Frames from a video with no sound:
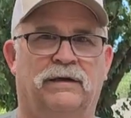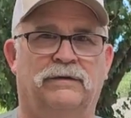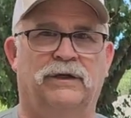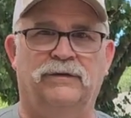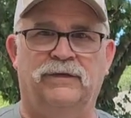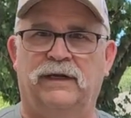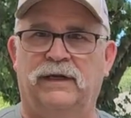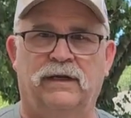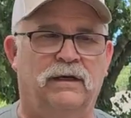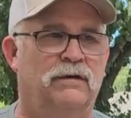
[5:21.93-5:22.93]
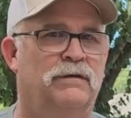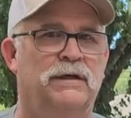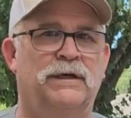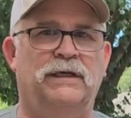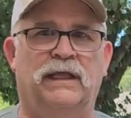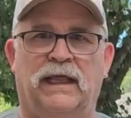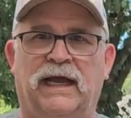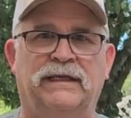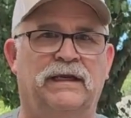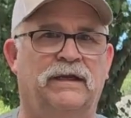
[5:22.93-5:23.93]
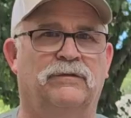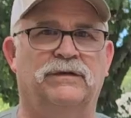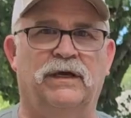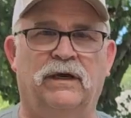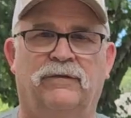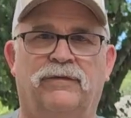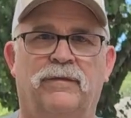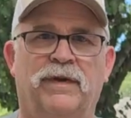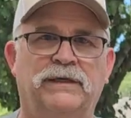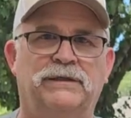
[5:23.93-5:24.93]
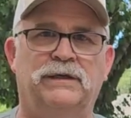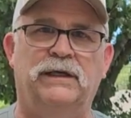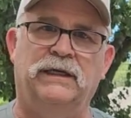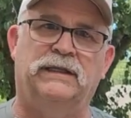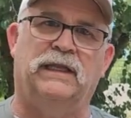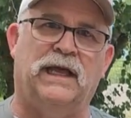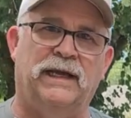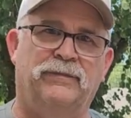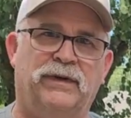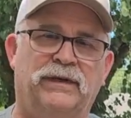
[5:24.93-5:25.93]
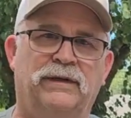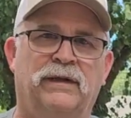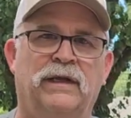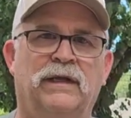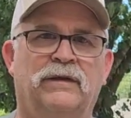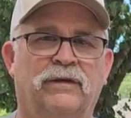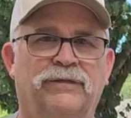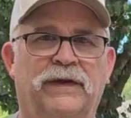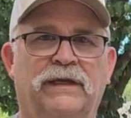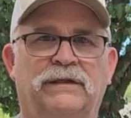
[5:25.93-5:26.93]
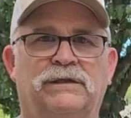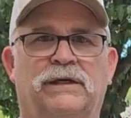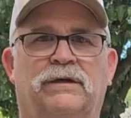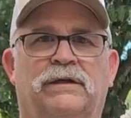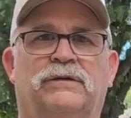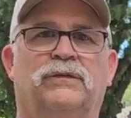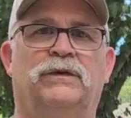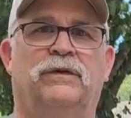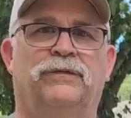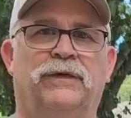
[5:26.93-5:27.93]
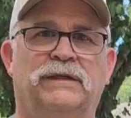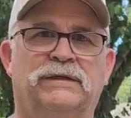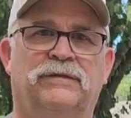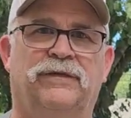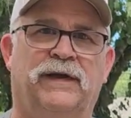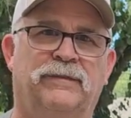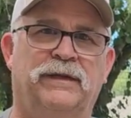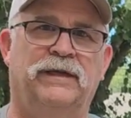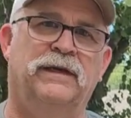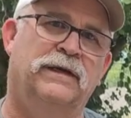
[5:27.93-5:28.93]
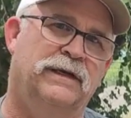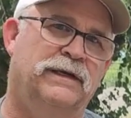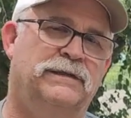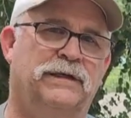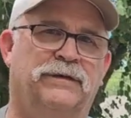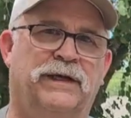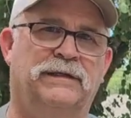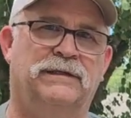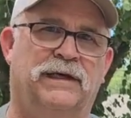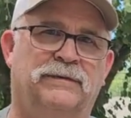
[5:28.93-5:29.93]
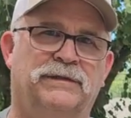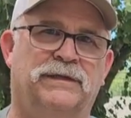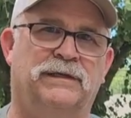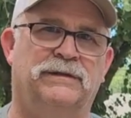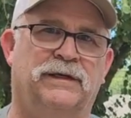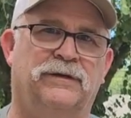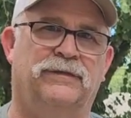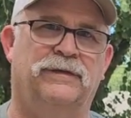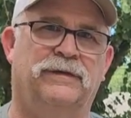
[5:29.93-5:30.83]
good video, you liked it, it was helpful, make sure you hit the like button. Don't forget to share this with your friends and family. And until next time, stay safe.